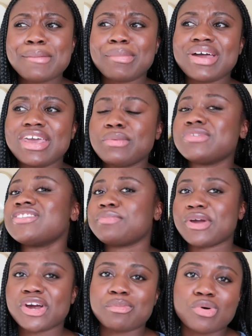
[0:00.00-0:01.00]
but it was
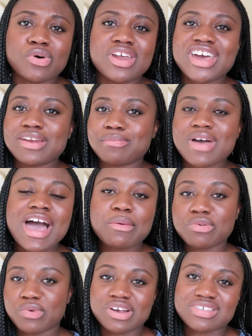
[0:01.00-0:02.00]
bearable, and I
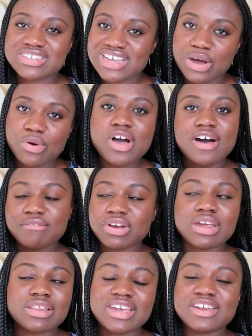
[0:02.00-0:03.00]
would wear this out
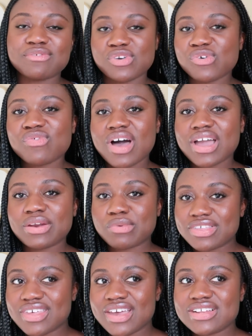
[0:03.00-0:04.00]
confidently and feel fine
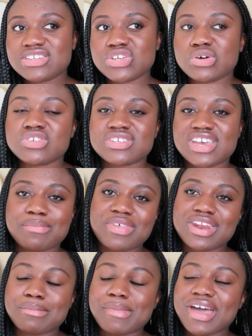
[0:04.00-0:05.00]
with it. So just keep
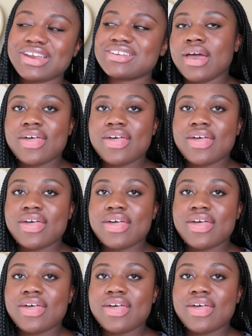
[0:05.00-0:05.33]
that in mind.